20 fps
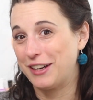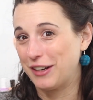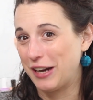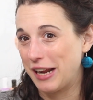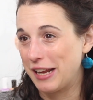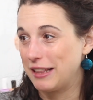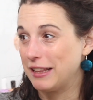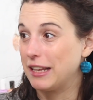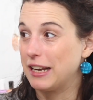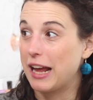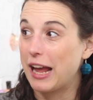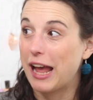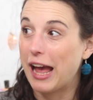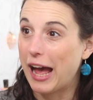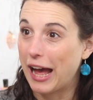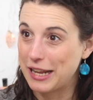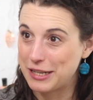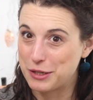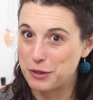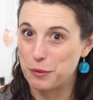All right, and then I
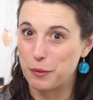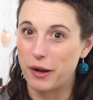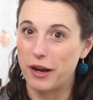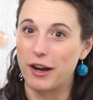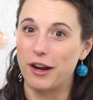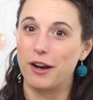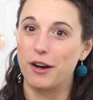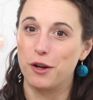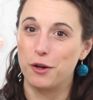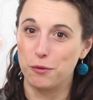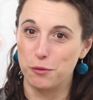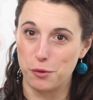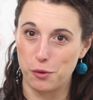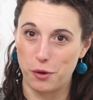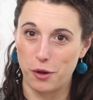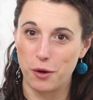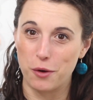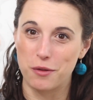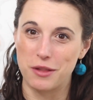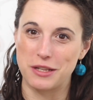had to wear
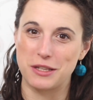Haruko.